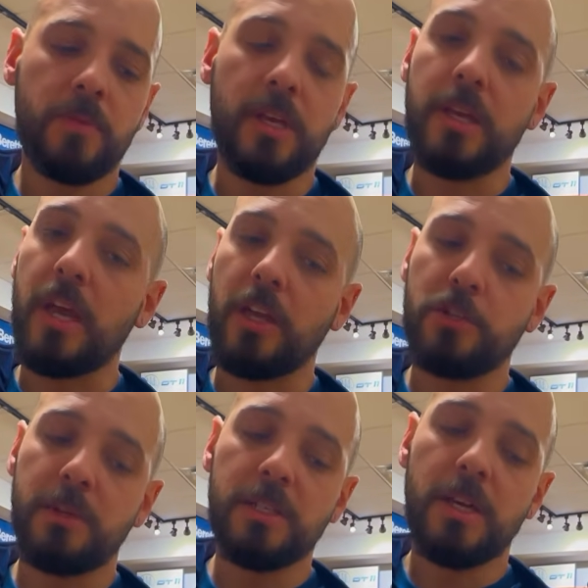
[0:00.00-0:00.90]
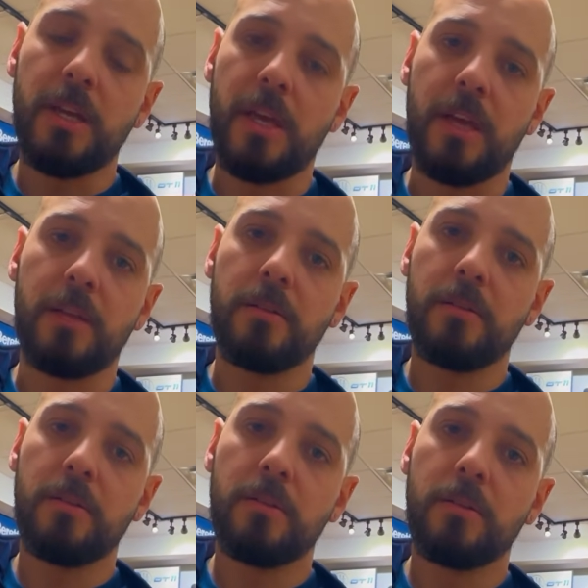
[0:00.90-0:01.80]
the engagement, and
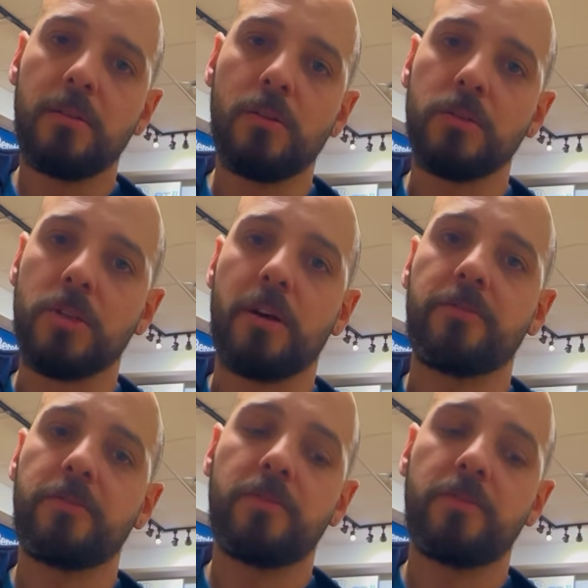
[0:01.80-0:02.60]
goes off.